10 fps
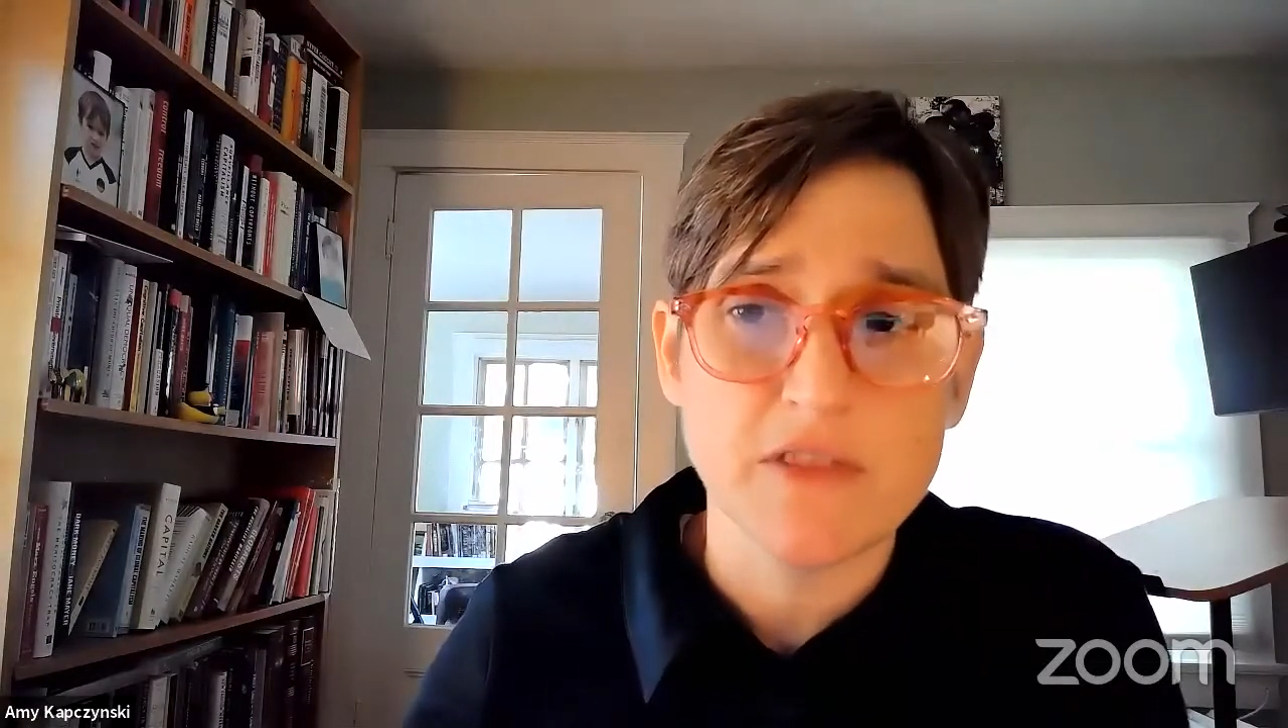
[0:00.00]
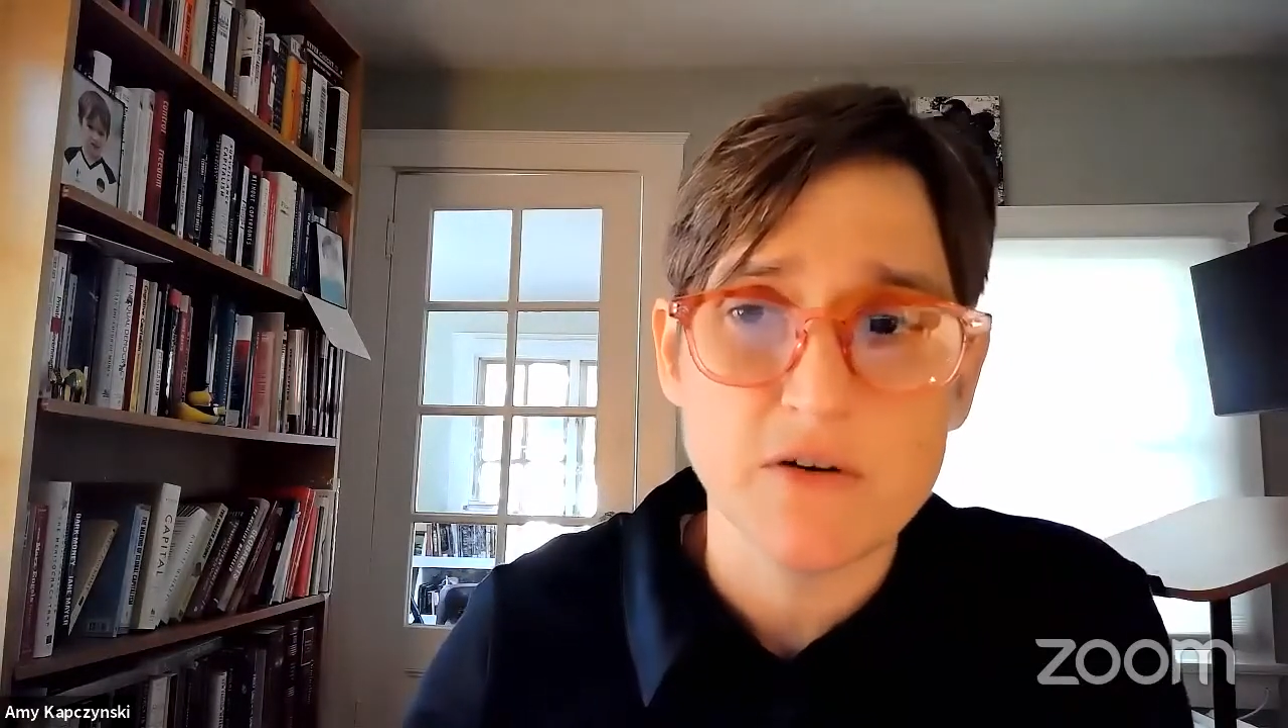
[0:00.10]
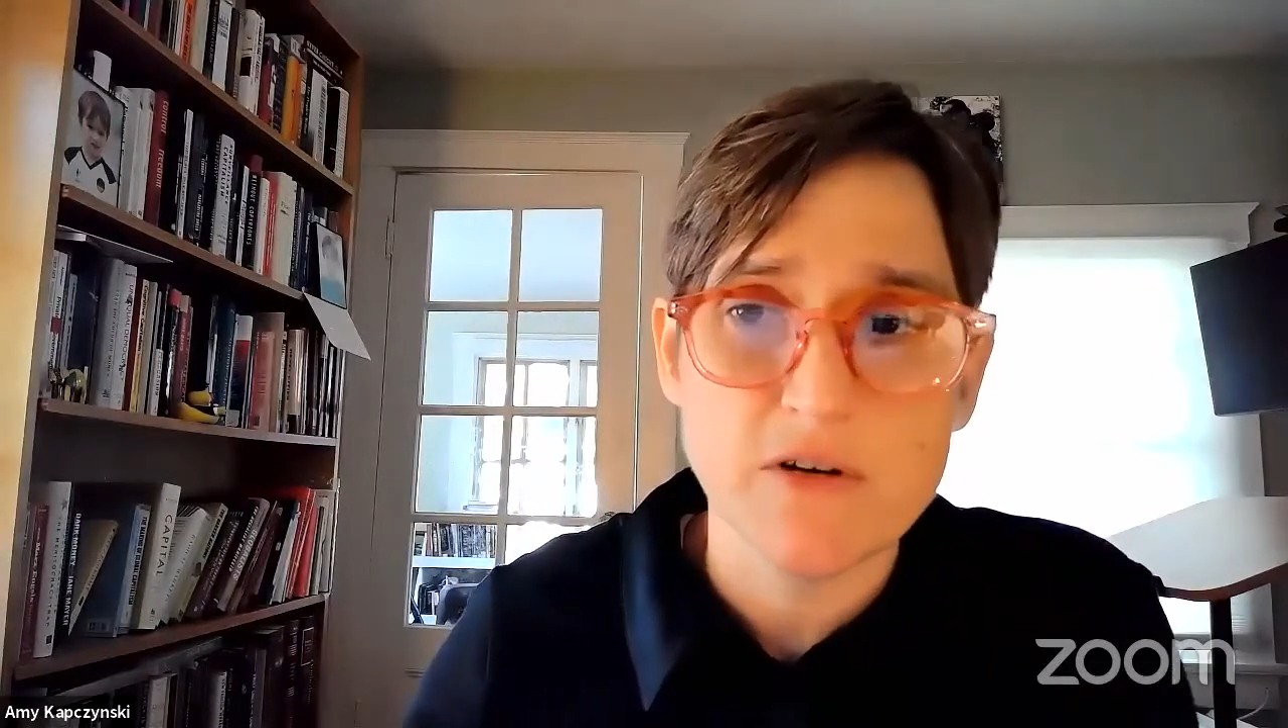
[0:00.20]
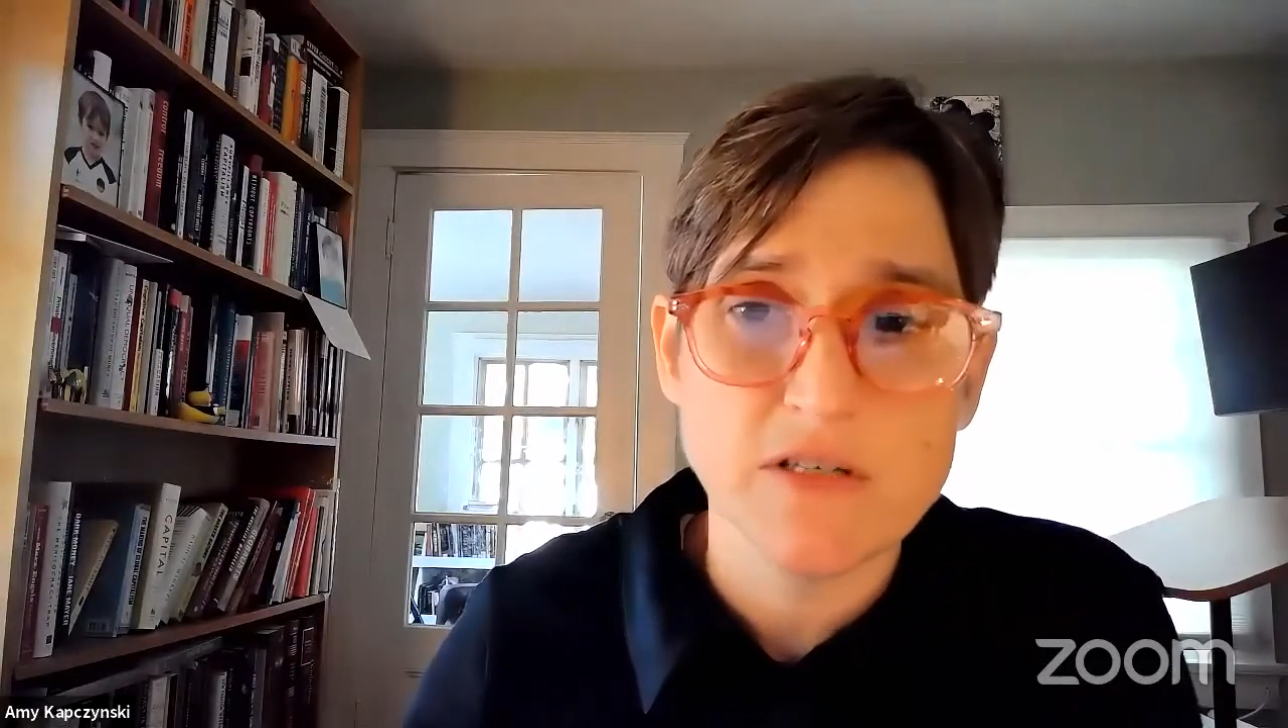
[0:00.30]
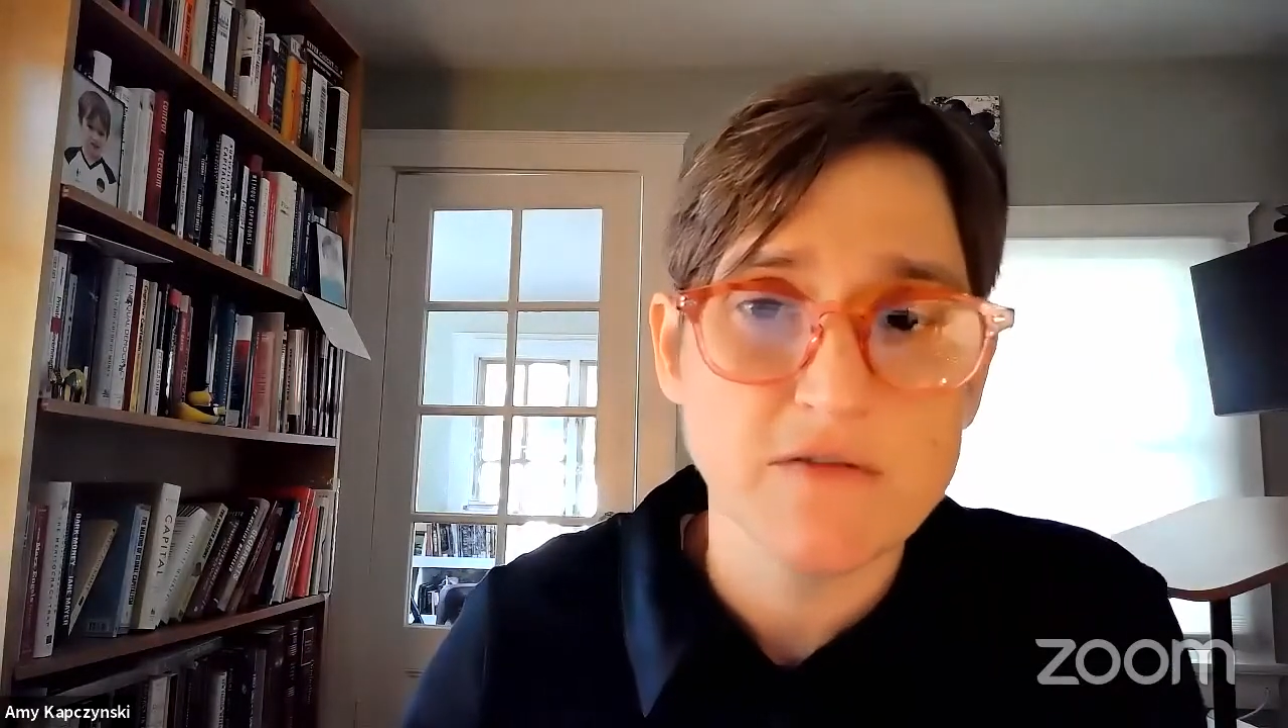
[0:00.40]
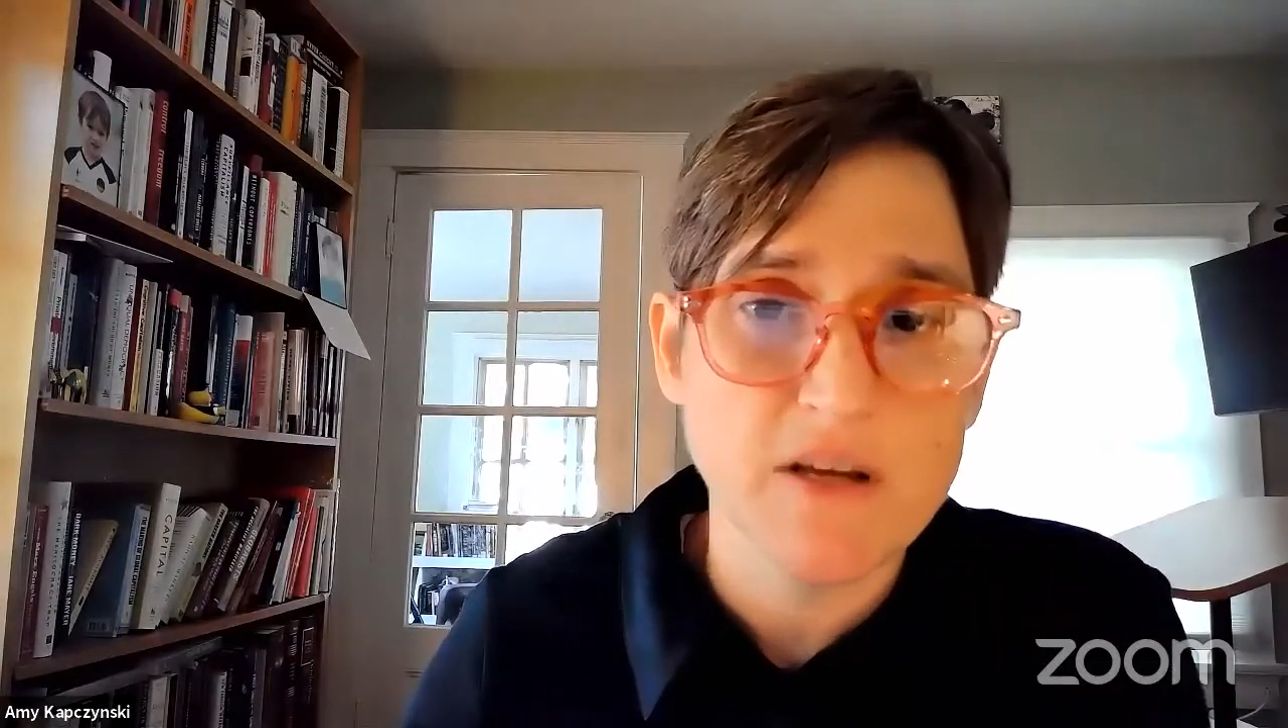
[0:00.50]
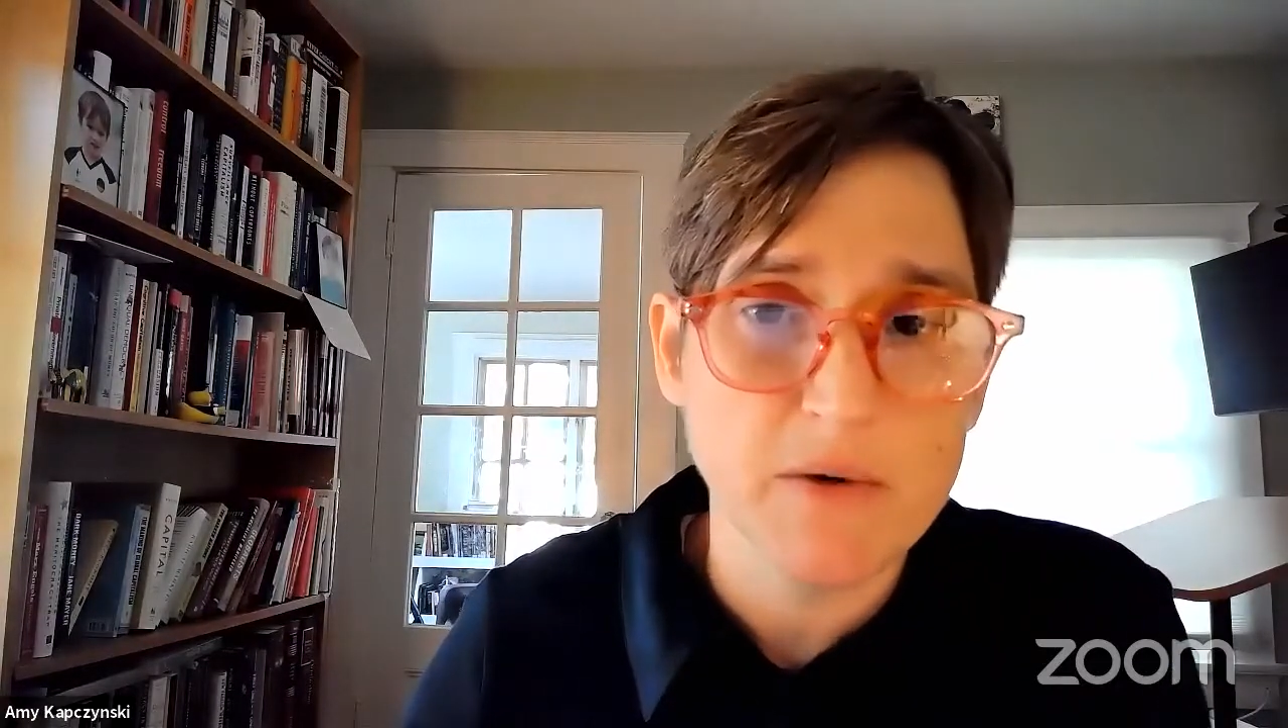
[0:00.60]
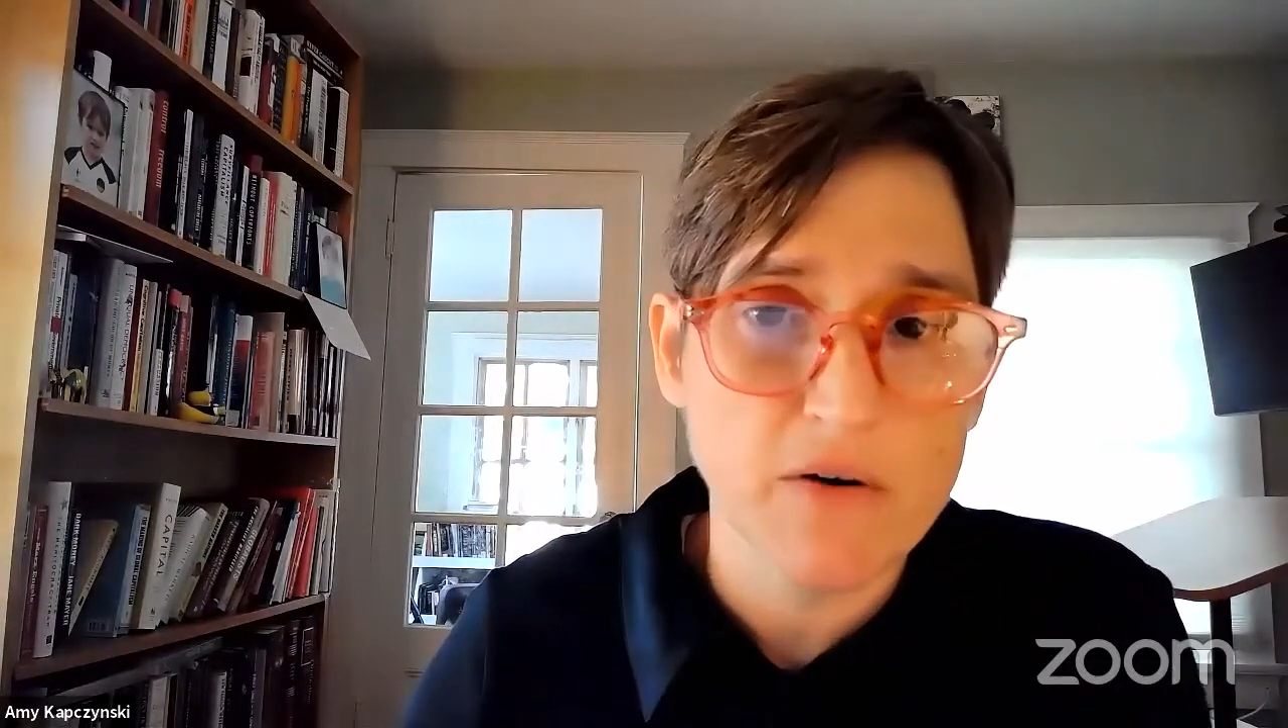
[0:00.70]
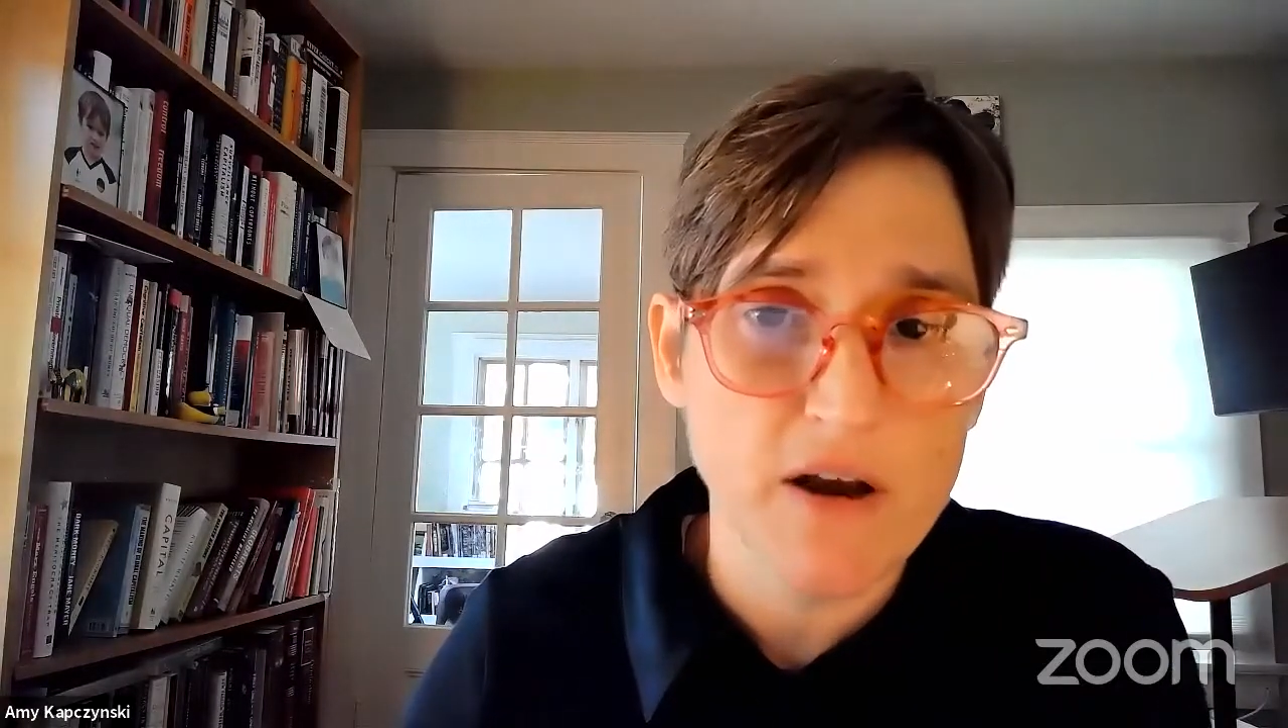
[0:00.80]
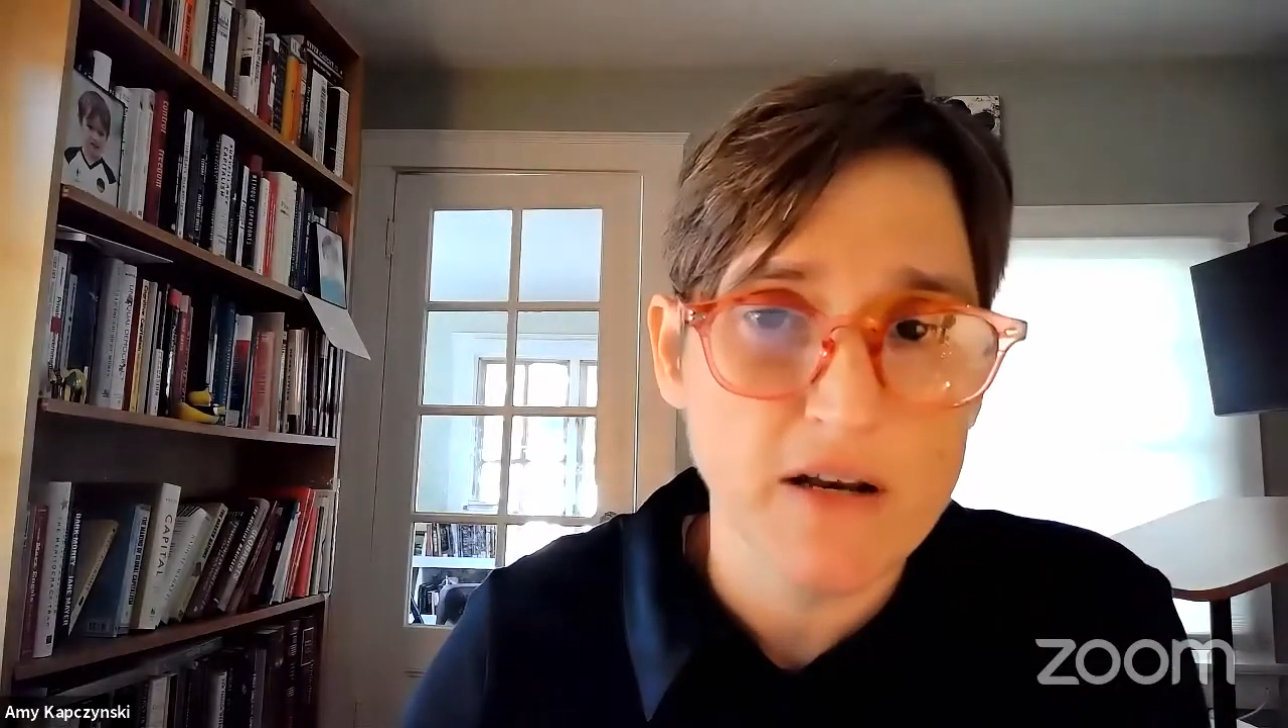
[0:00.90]
Theories of
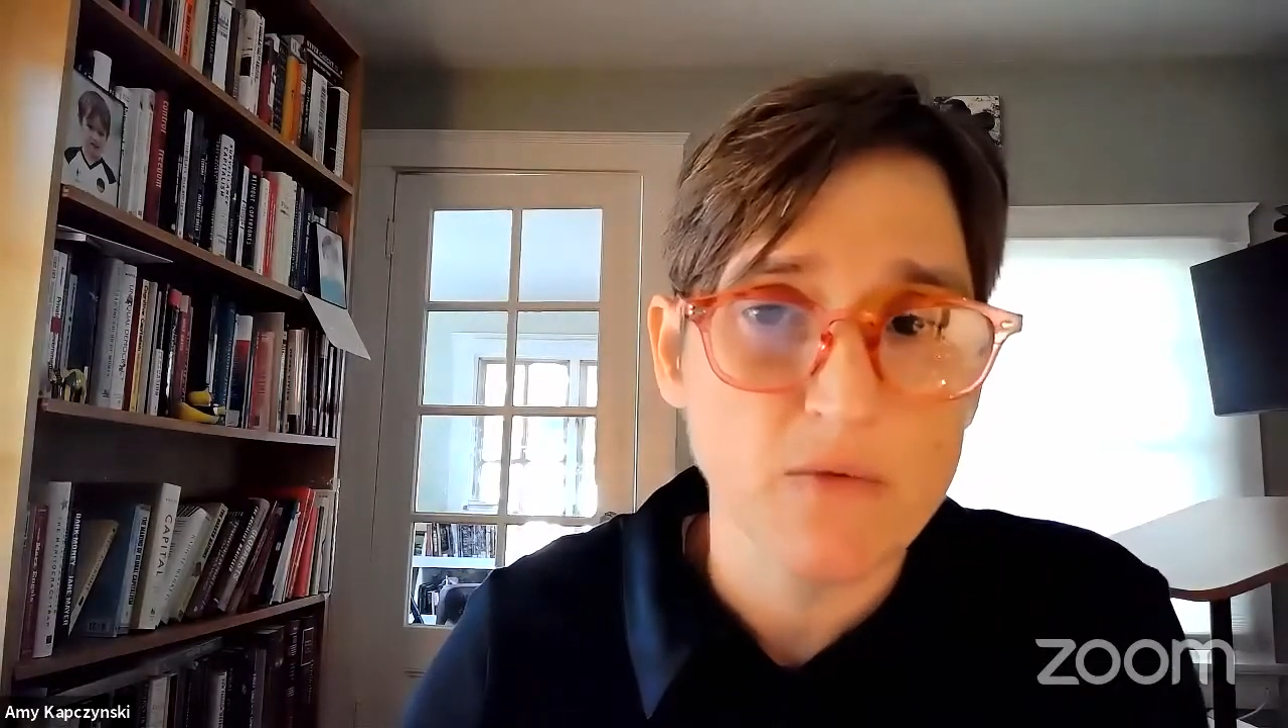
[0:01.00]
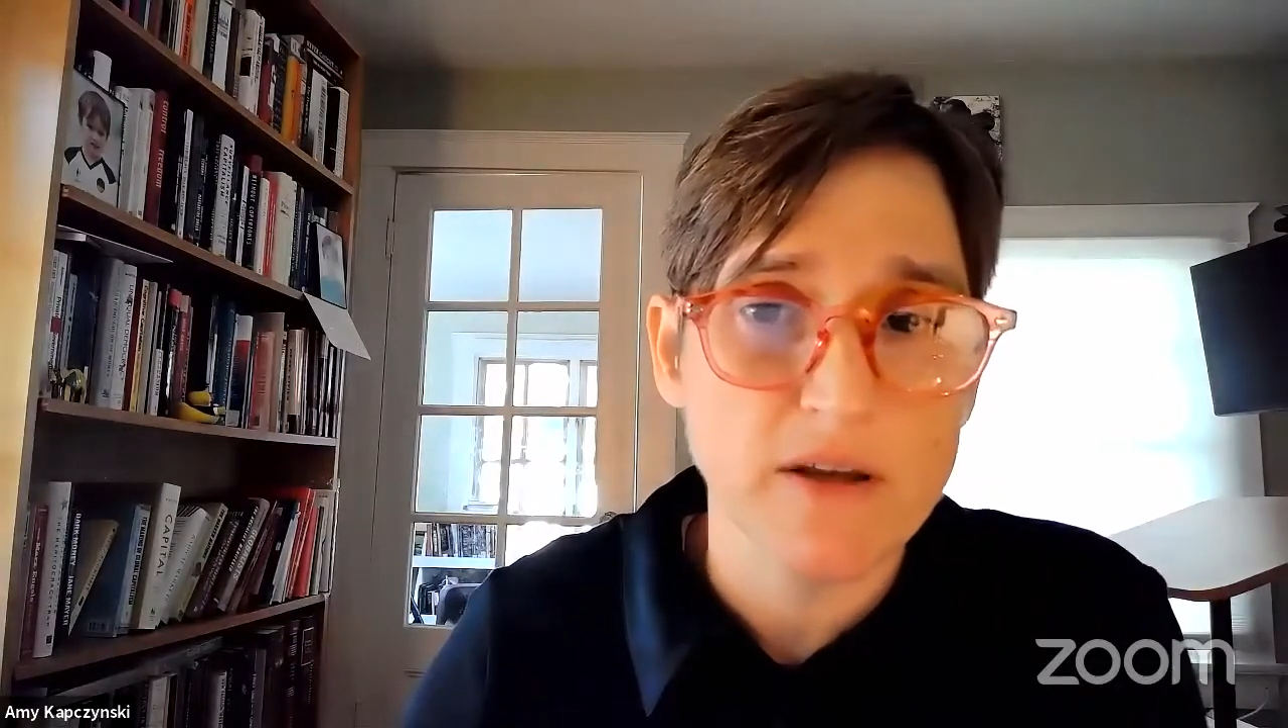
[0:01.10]
Democratic